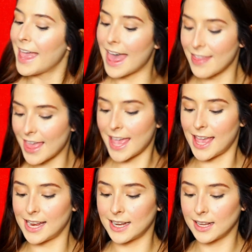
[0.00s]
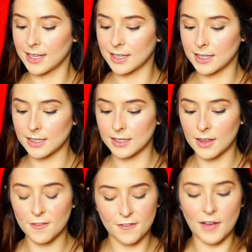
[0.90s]
And then,
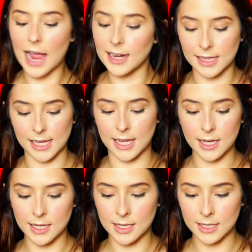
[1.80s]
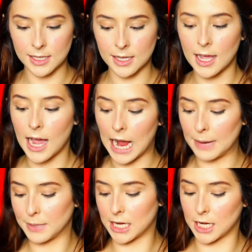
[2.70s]
finally,
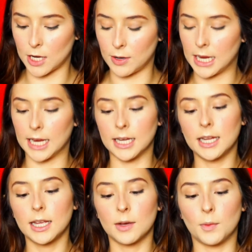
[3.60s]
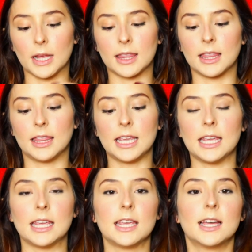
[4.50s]
I'm going to go in with
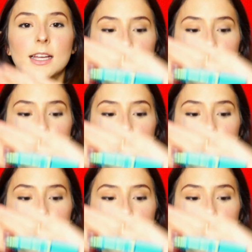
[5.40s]
the